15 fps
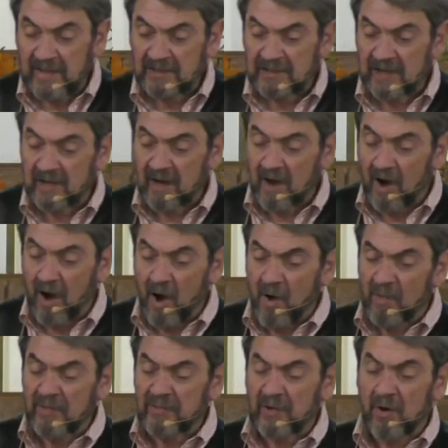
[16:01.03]
said,
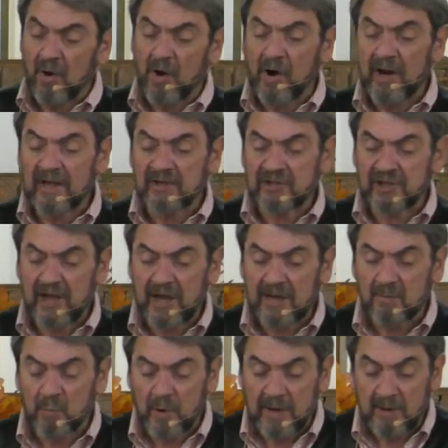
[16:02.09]
All that the Lord has
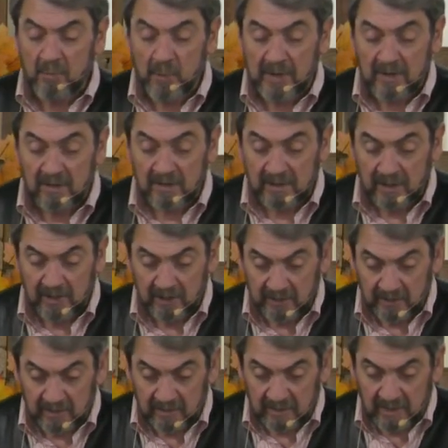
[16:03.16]
said, we will
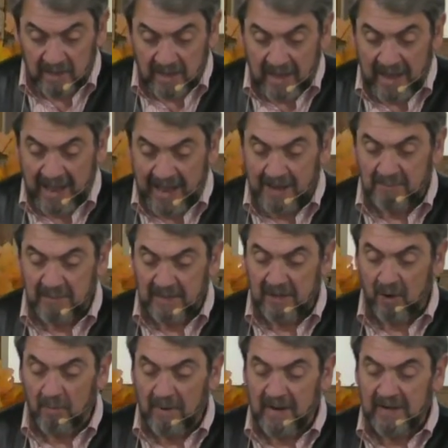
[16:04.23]
do and be
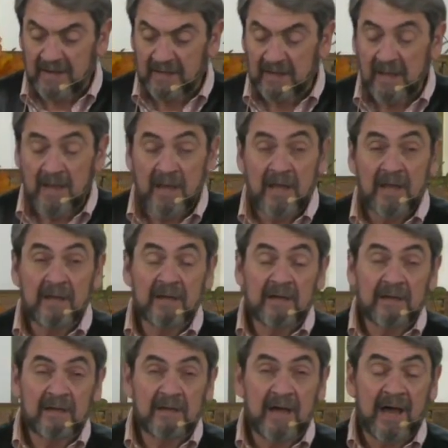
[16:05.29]
obedient.
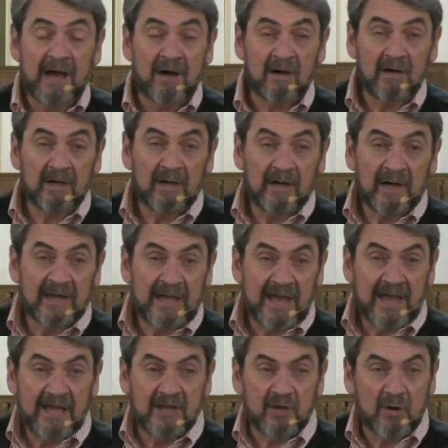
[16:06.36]
Now,
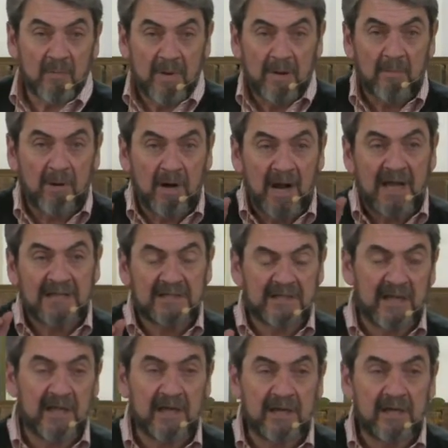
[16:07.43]
again, you remember I
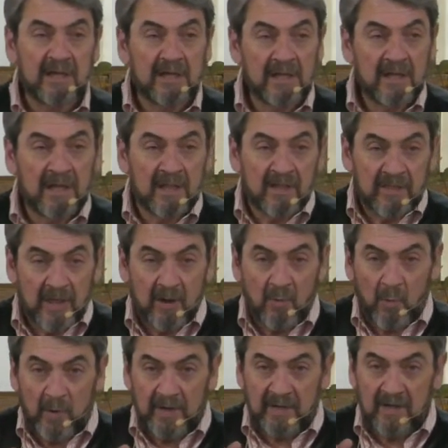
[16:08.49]
said that
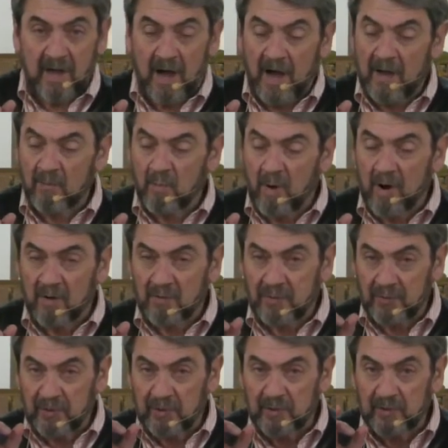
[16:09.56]
when God walked
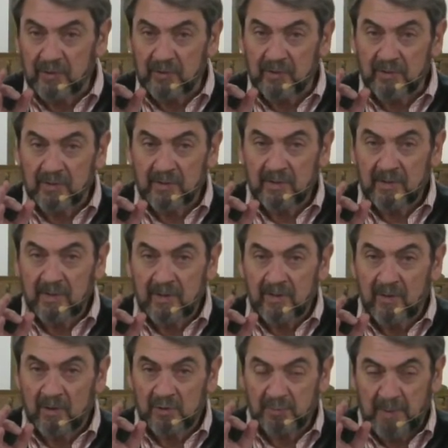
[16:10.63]
through
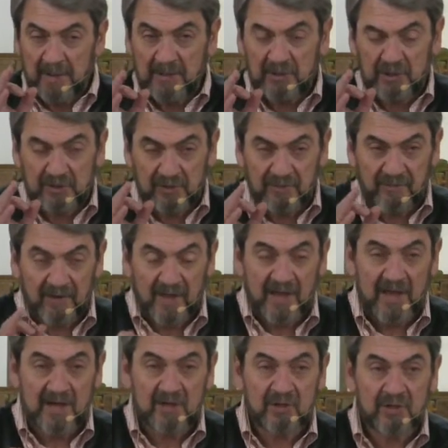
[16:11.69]
those pieces of
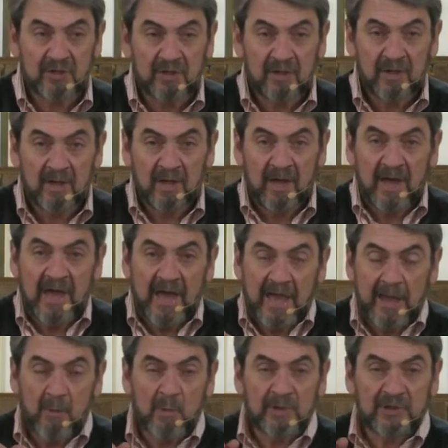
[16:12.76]
flesh,
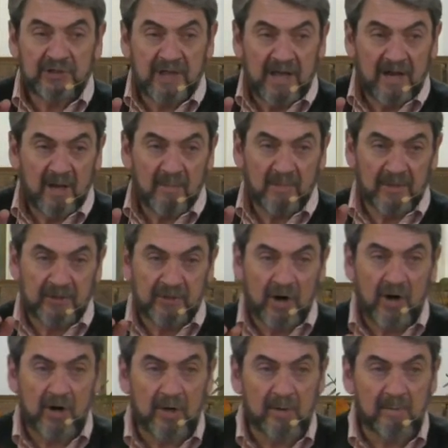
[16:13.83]
he would set up the
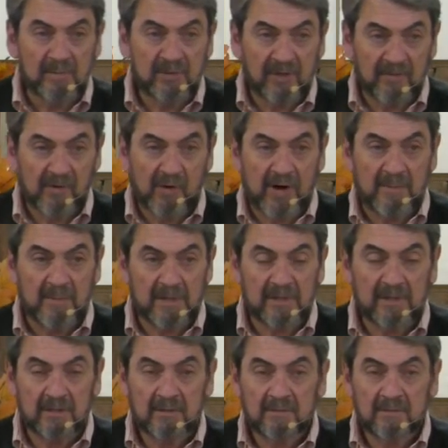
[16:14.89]
terms of agreement.